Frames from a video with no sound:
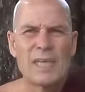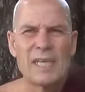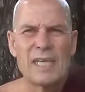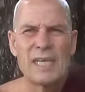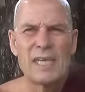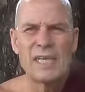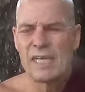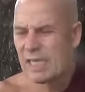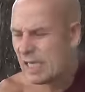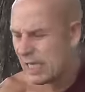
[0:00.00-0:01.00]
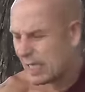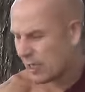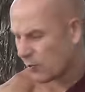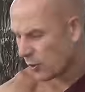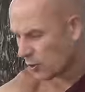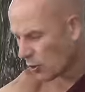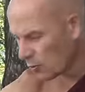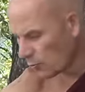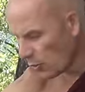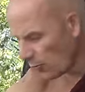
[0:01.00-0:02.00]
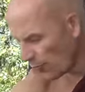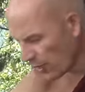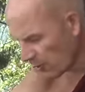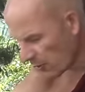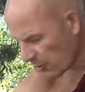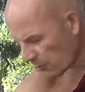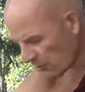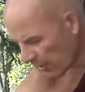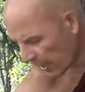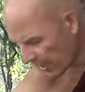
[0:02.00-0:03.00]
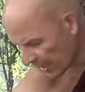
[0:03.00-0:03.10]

uh, which ho hopefully will provide